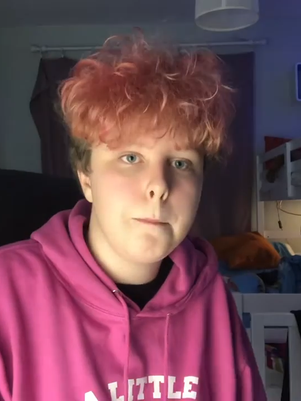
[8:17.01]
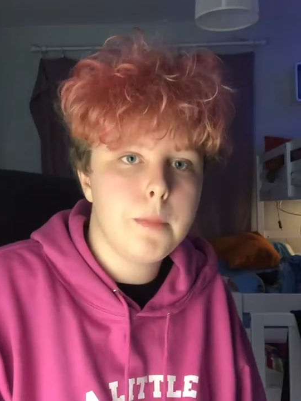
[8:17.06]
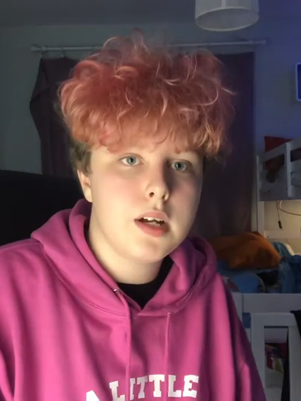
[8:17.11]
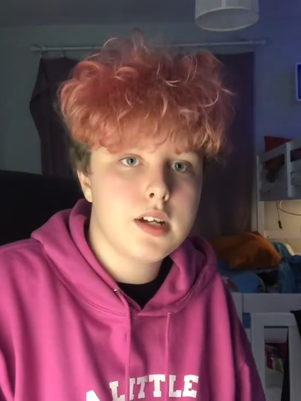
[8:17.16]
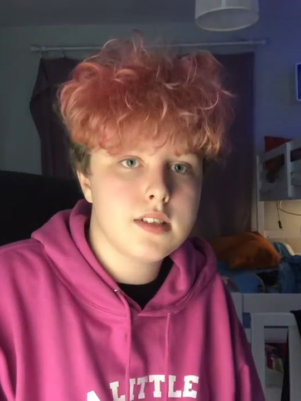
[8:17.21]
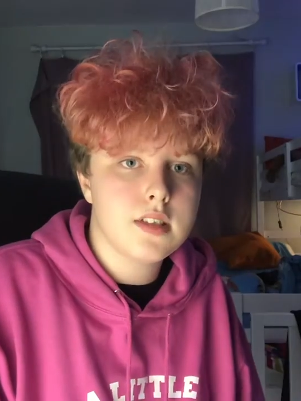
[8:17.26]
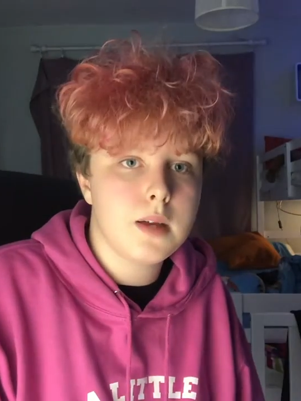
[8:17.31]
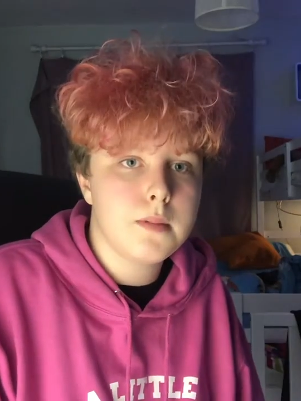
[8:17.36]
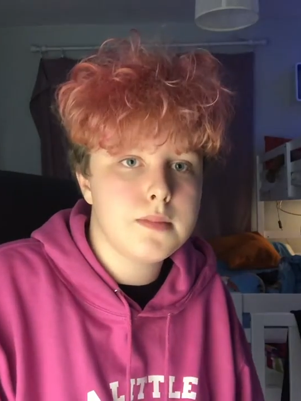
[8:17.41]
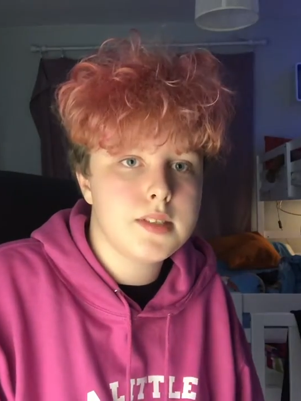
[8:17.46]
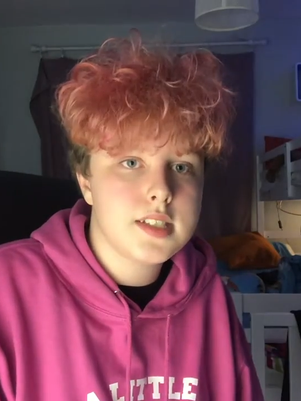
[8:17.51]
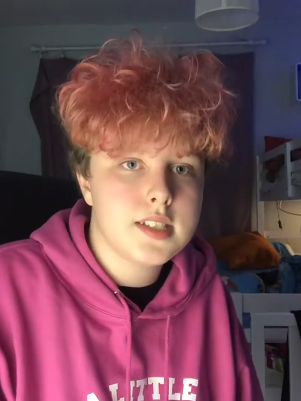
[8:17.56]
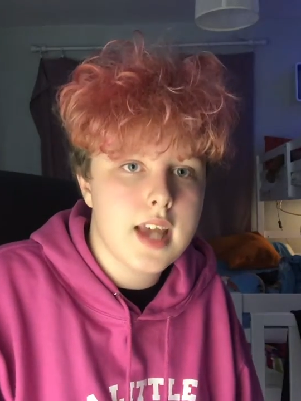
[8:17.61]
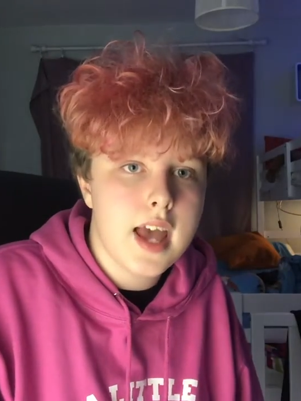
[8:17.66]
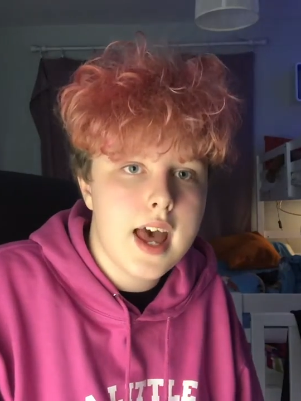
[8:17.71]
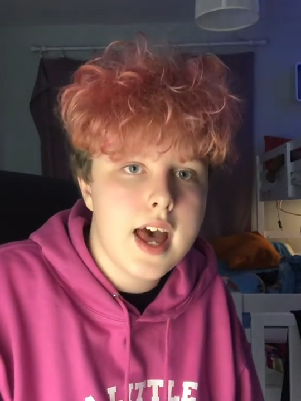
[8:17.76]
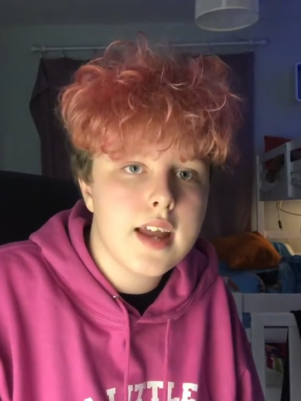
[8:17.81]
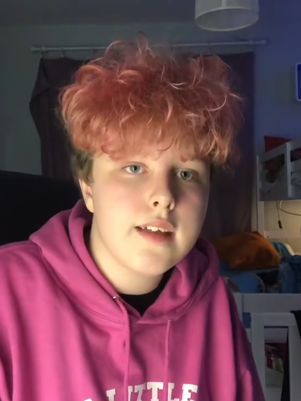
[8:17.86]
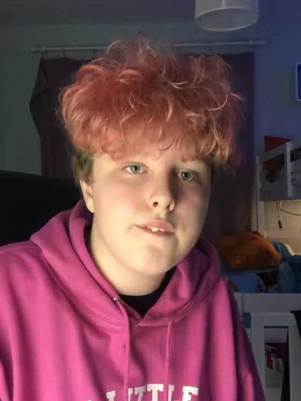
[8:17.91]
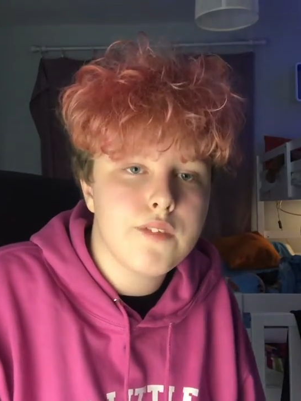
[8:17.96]
because I'm
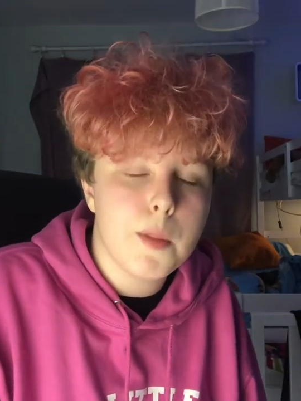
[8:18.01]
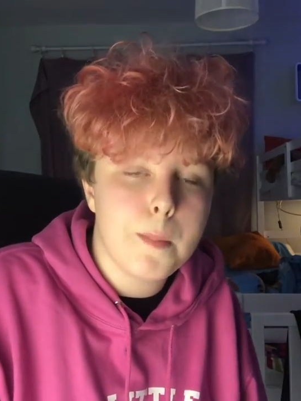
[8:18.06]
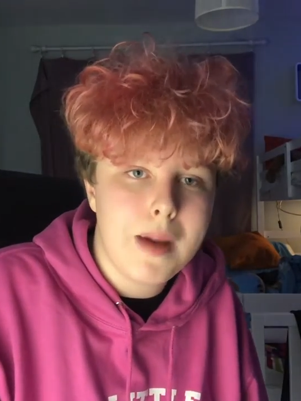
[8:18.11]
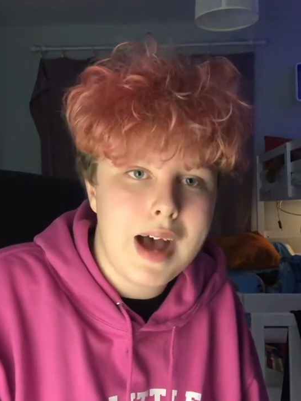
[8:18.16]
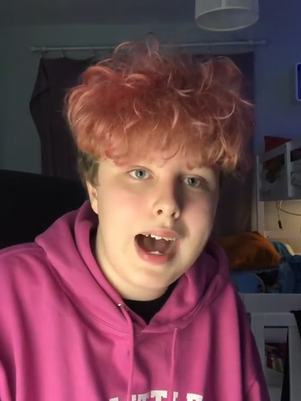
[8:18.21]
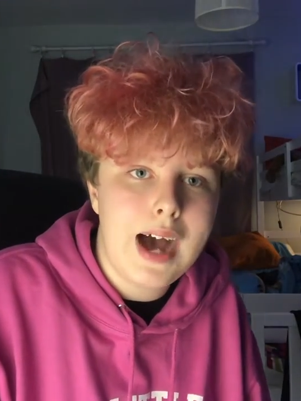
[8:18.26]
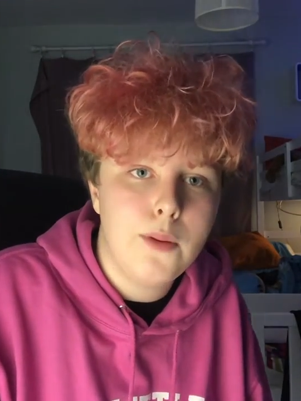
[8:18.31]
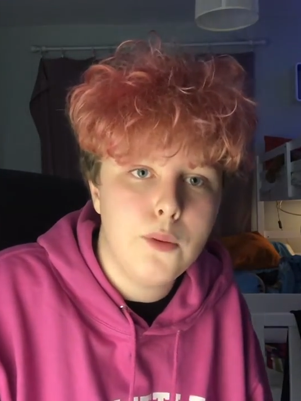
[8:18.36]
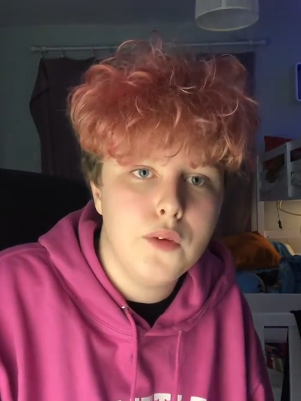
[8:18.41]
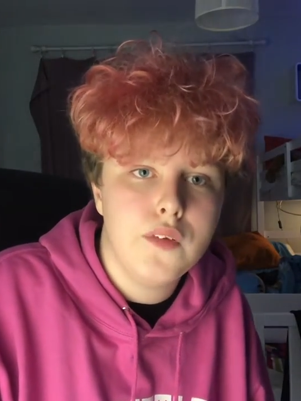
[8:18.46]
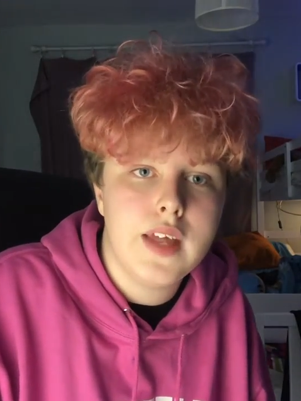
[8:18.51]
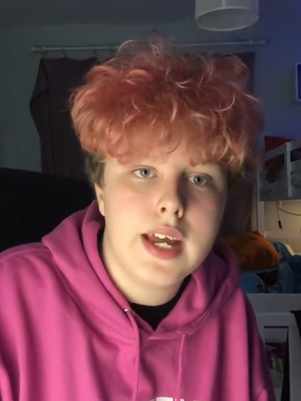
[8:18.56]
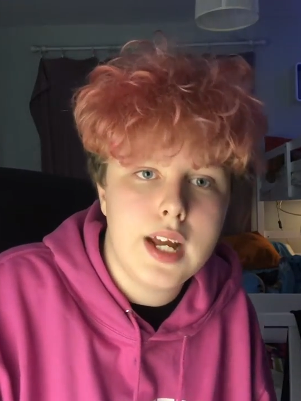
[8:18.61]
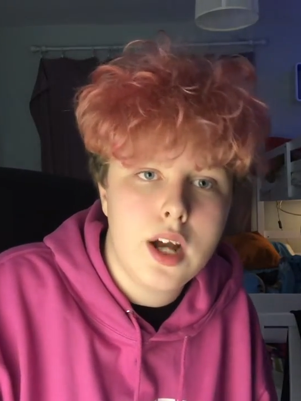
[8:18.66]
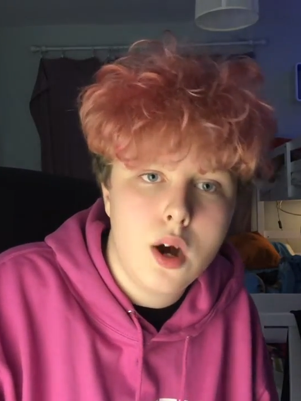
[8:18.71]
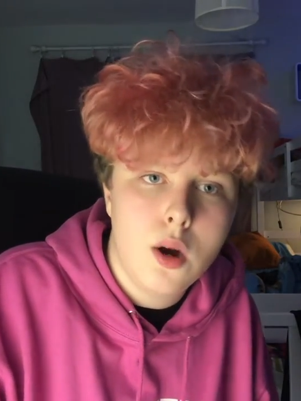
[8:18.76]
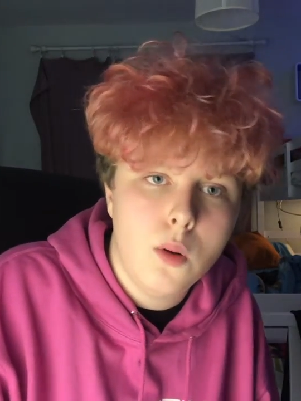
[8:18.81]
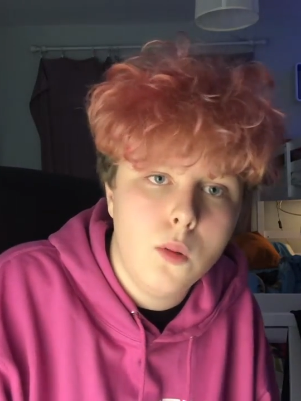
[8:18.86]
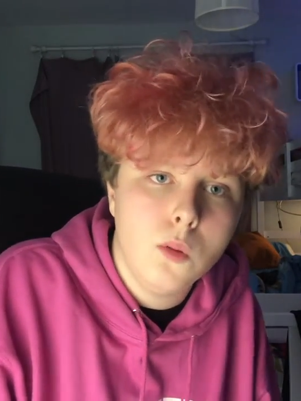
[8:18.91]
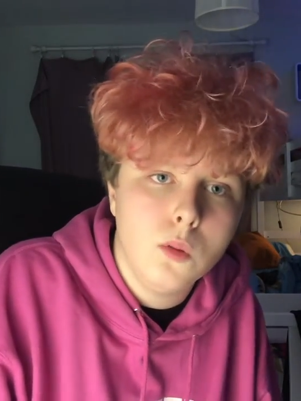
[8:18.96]
scared of the power they
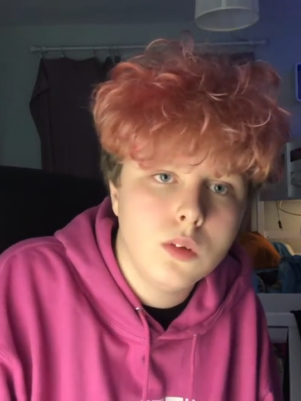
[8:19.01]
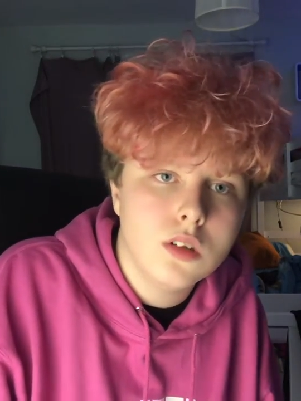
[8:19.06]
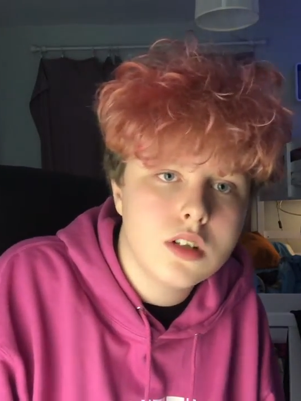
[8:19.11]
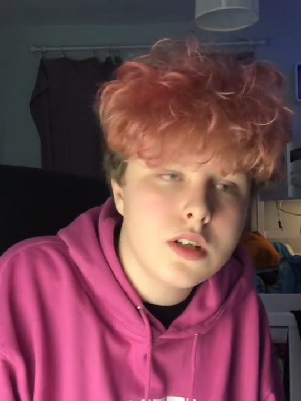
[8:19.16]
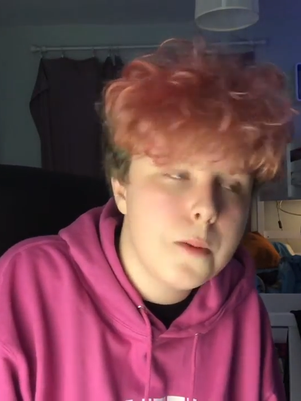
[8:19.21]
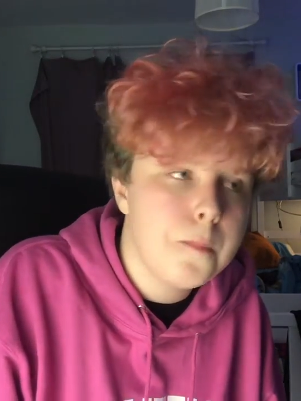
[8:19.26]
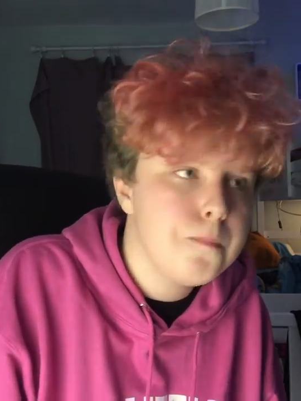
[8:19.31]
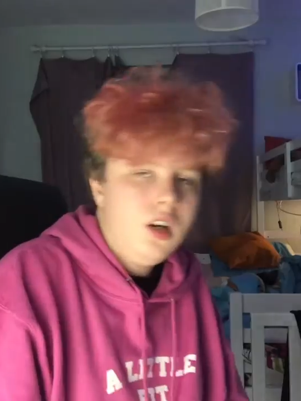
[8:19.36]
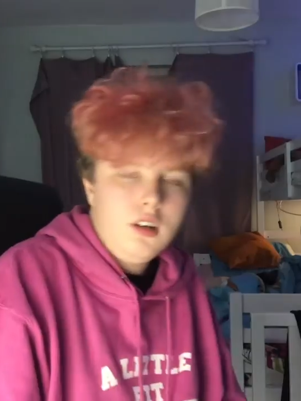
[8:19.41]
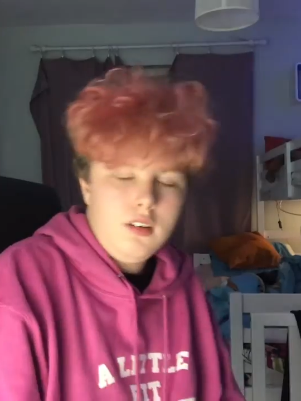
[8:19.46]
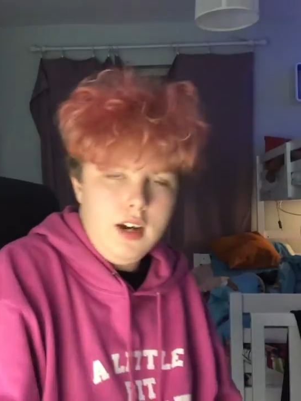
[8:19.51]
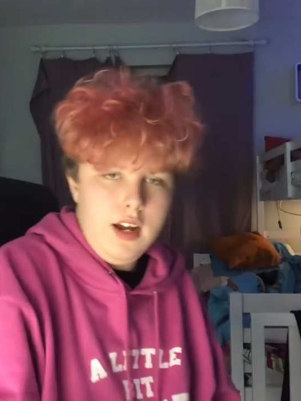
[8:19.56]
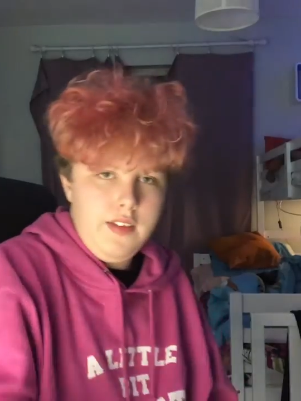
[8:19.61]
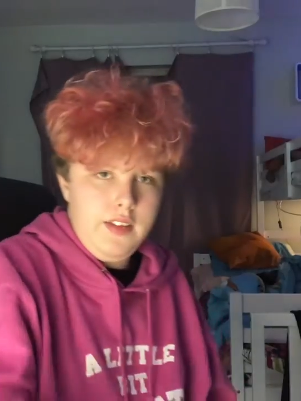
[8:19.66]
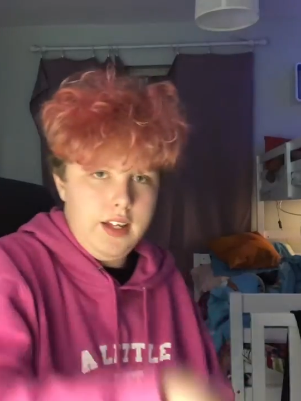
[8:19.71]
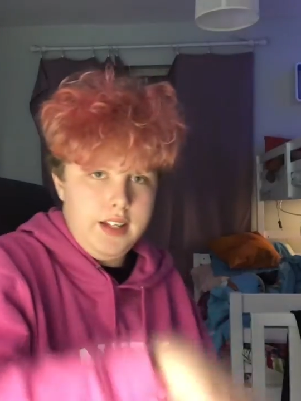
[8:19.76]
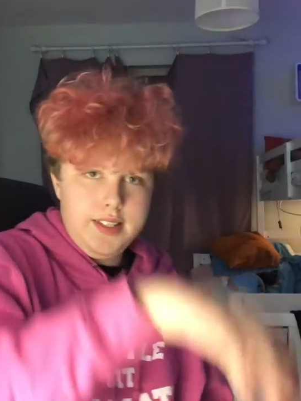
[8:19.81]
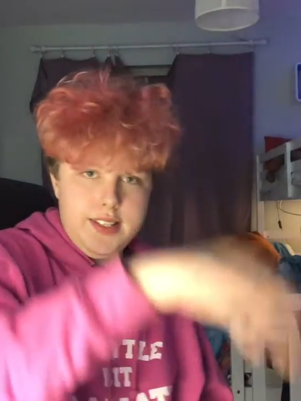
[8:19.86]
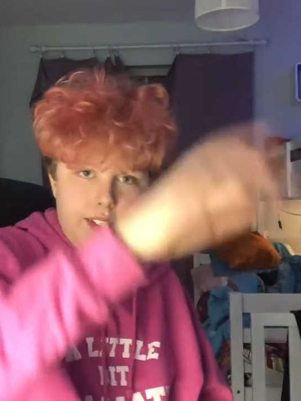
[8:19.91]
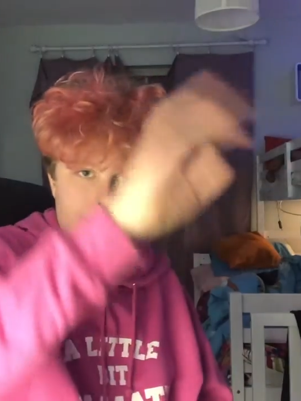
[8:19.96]
hold. Right,
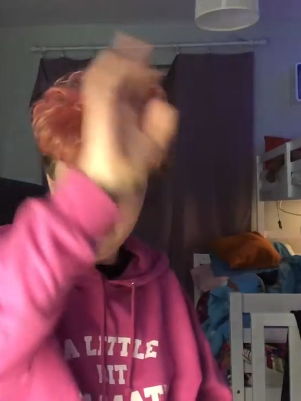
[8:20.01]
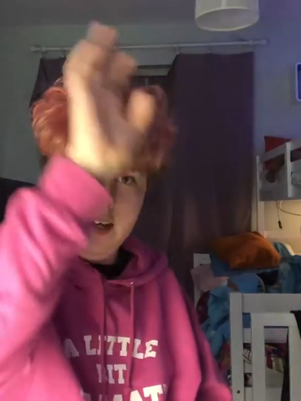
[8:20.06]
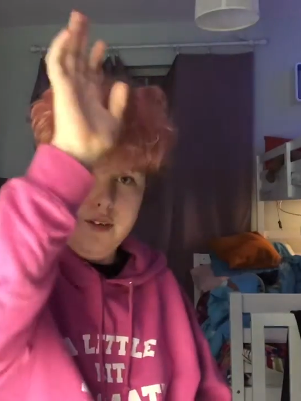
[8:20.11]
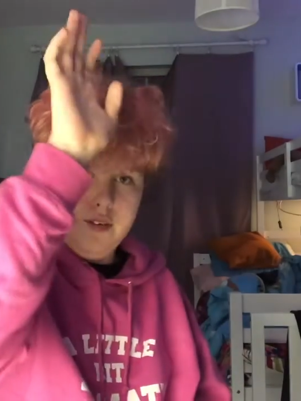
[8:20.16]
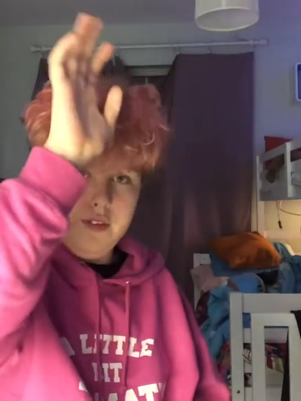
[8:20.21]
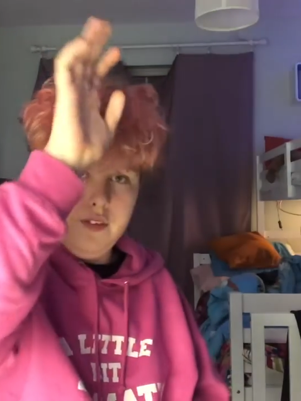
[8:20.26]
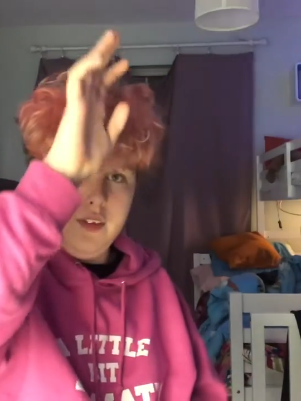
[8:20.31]
that's enough of